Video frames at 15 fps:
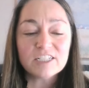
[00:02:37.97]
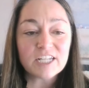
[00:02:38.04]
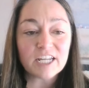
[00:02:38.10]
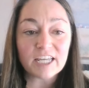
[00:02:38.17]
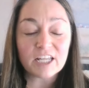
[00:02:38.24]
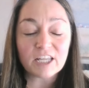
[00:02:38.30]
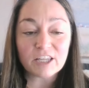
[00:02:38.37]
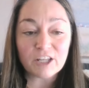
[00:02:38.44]

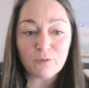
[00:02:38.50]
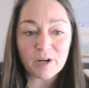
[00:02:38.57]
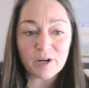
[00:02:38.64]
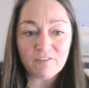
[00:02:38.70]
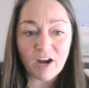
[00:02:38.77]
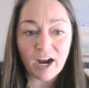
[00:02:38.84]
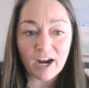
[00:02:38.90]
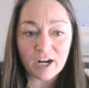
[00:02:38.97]
taking a little
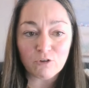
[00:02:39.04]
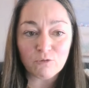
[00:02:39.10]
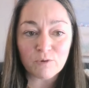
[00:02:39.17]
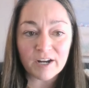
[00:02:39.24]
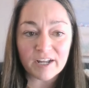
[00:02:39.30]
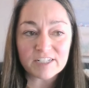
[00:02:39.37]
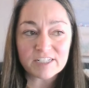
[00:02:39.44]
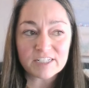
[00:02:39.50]
bit of higher
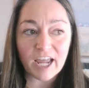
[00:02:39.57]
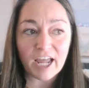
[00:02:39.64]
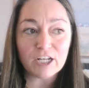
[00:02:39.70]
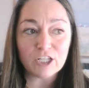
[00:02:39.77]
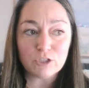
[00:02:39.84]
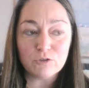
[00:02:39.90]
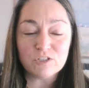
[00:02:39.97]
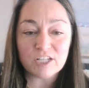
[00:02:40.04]
risk
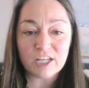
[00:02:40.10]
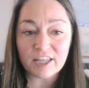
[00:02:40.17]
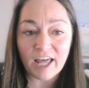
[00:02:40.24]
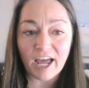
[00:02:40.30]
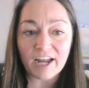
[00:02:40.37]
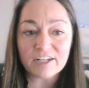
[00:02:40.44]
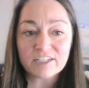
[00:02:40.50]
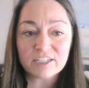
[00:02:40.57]
and using
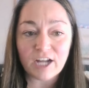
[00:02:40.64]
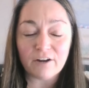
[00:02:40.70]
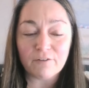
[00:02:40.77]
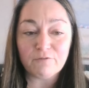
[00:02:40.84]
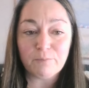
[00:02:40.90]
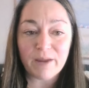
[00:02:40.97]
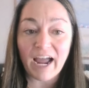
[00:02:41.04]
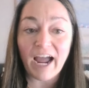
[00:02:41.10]
that to kind
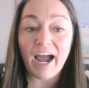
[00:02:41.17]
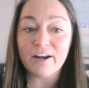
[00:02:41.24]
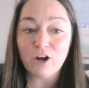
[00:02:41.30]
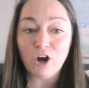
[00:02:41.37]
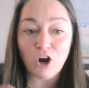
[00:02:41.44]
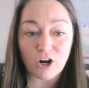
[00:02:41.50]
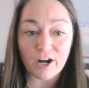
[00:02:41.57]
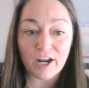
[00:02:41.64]
of pad
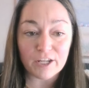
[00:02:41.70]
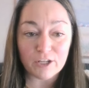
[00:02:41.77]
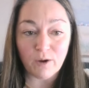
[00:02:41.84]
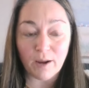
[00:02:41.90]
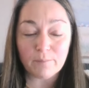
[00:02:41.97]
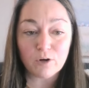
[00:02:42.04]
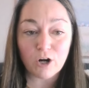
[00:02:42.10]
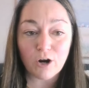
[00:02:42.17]
our
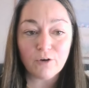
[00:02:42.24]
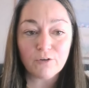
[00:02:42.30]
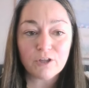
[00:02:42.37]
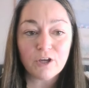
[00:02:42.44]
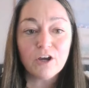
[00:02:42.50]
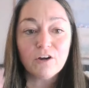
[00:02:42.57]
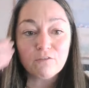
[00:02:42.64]
AUM growth